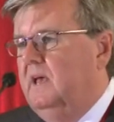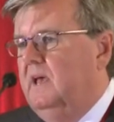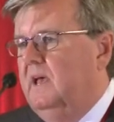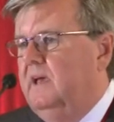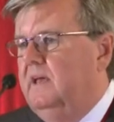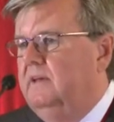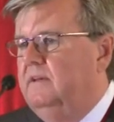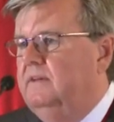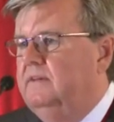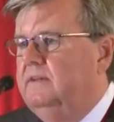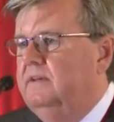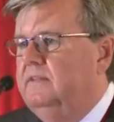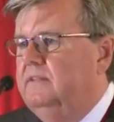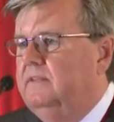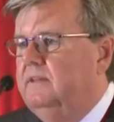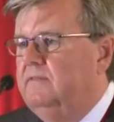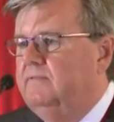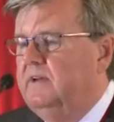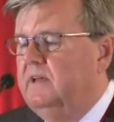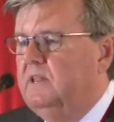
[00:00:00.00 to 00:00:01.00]
And uh,
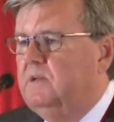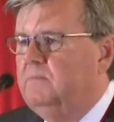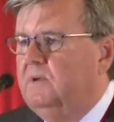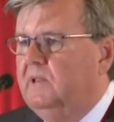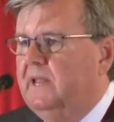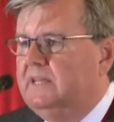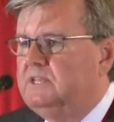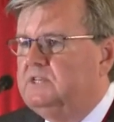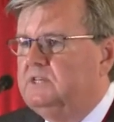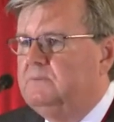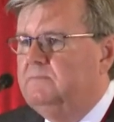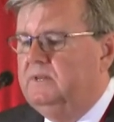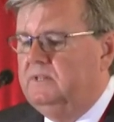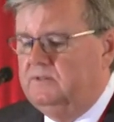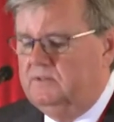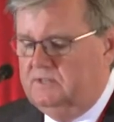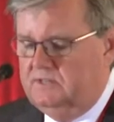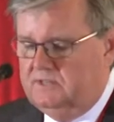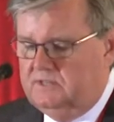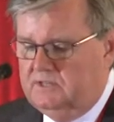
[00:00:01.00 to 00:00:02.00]
the available
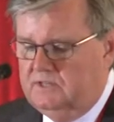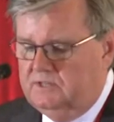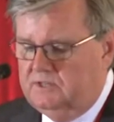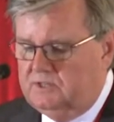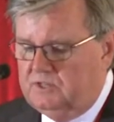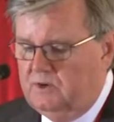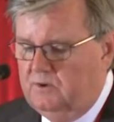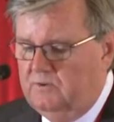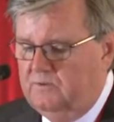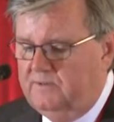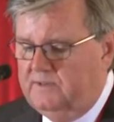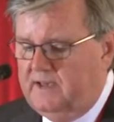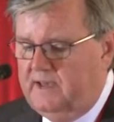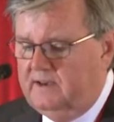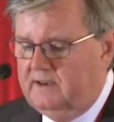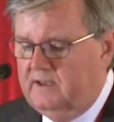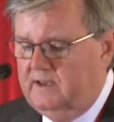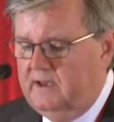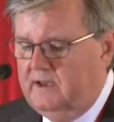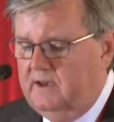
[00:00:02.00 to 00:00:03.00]
estimates show
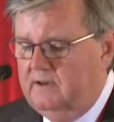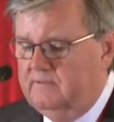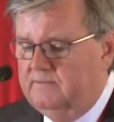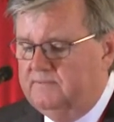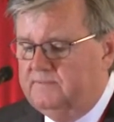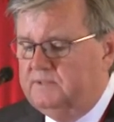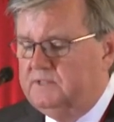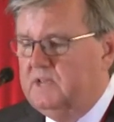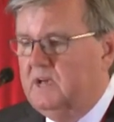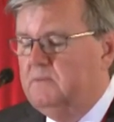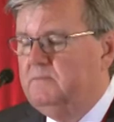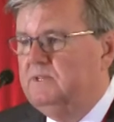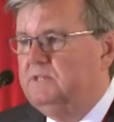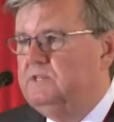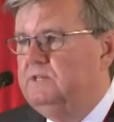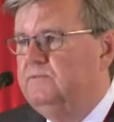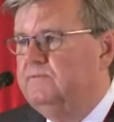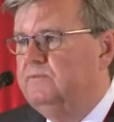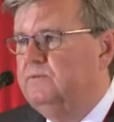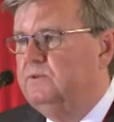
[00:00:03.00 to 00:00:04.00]
that of
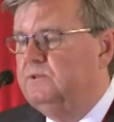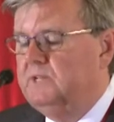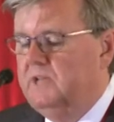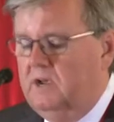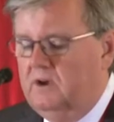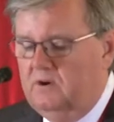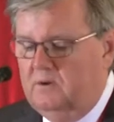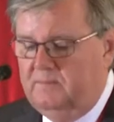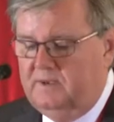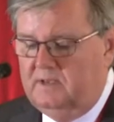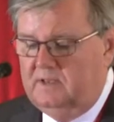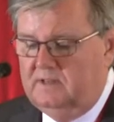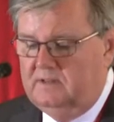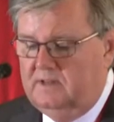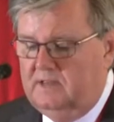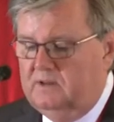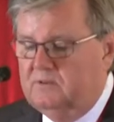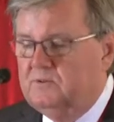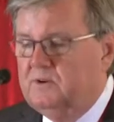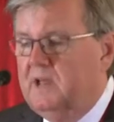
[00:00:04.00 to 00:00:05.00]
CIBC First Caribbean
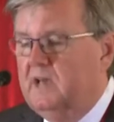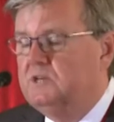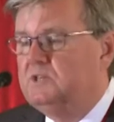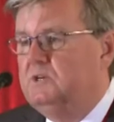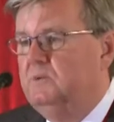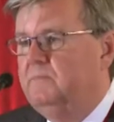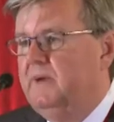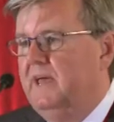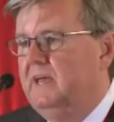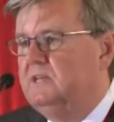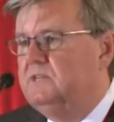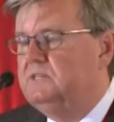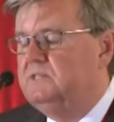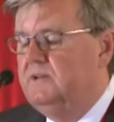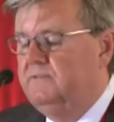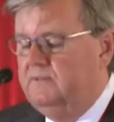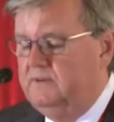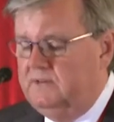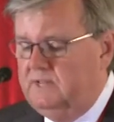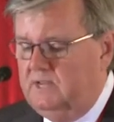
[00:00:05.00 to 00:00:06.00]
International Bank's
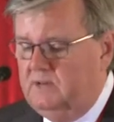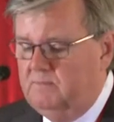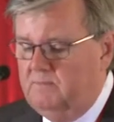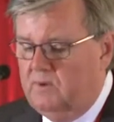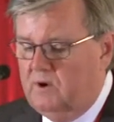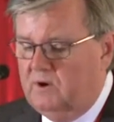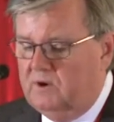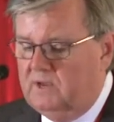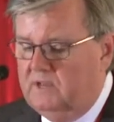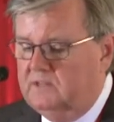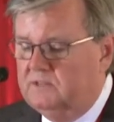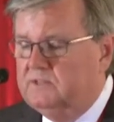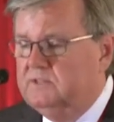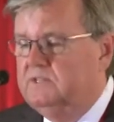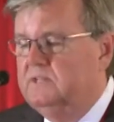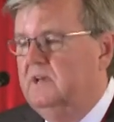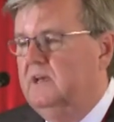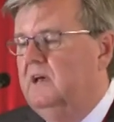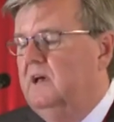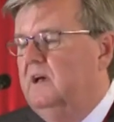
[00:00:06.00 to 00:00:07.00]
17
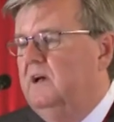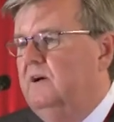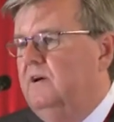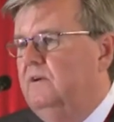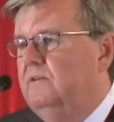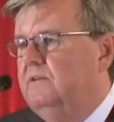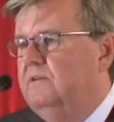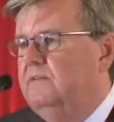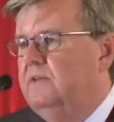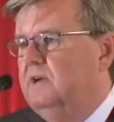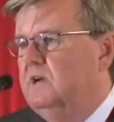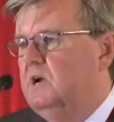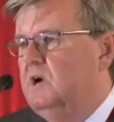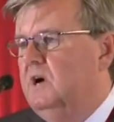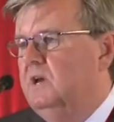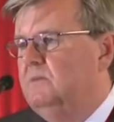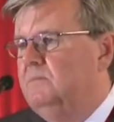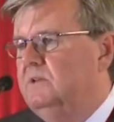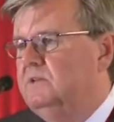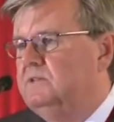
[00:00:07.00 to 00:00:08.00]
markets, only the
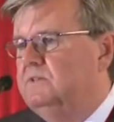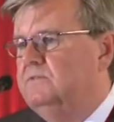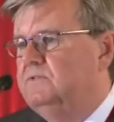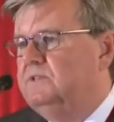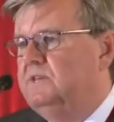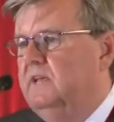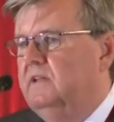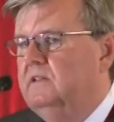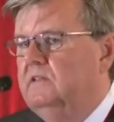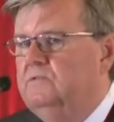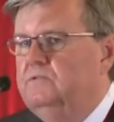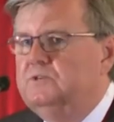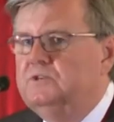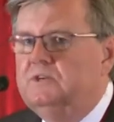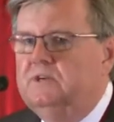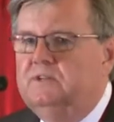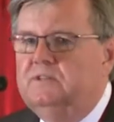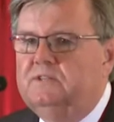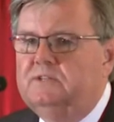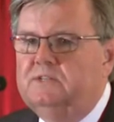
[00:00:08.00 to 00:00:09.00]
economies of St.
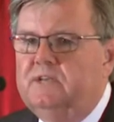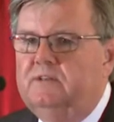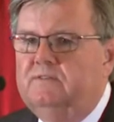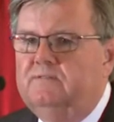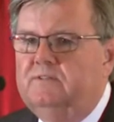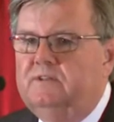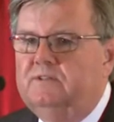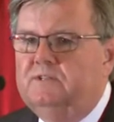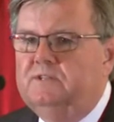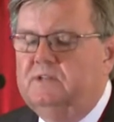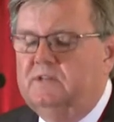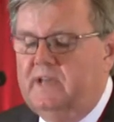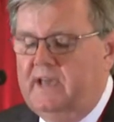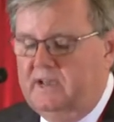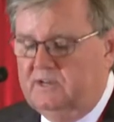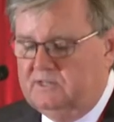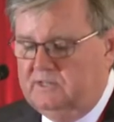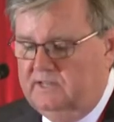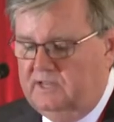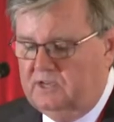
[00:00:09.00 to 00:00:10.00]
Lucia and St. Vincent
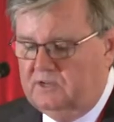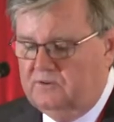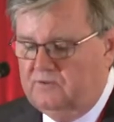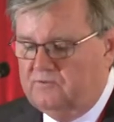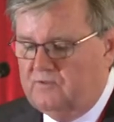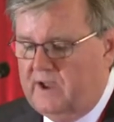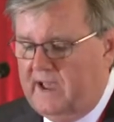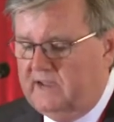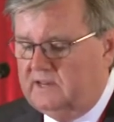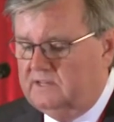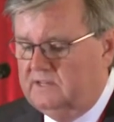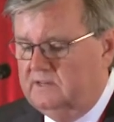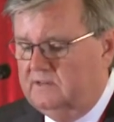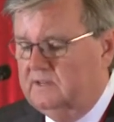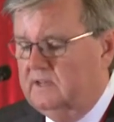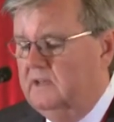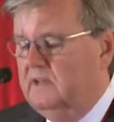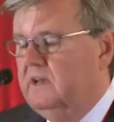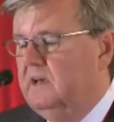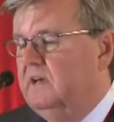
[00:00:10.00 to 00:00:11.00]
actually
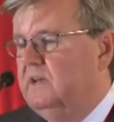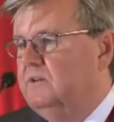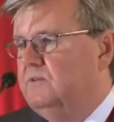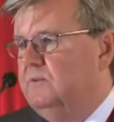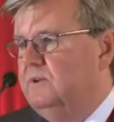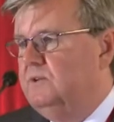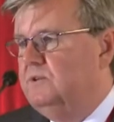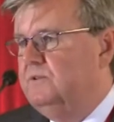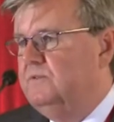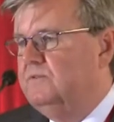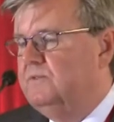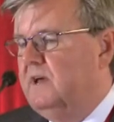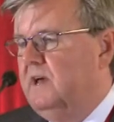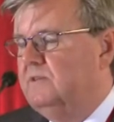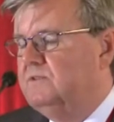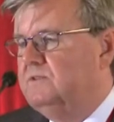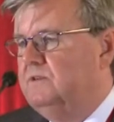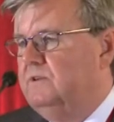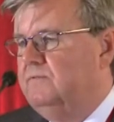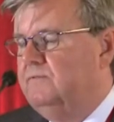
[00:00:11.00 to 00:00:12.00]
contracted during
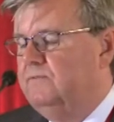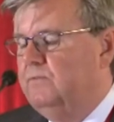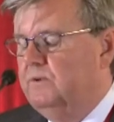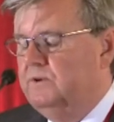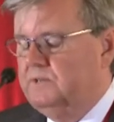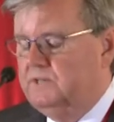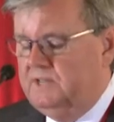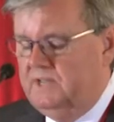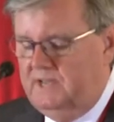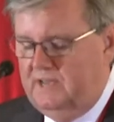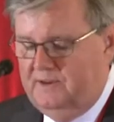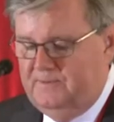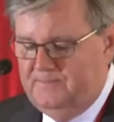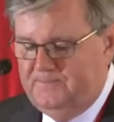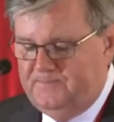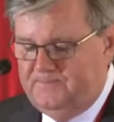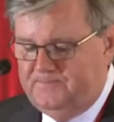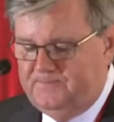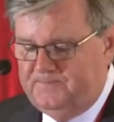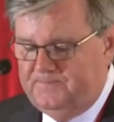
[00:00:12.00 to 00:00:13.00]
2014.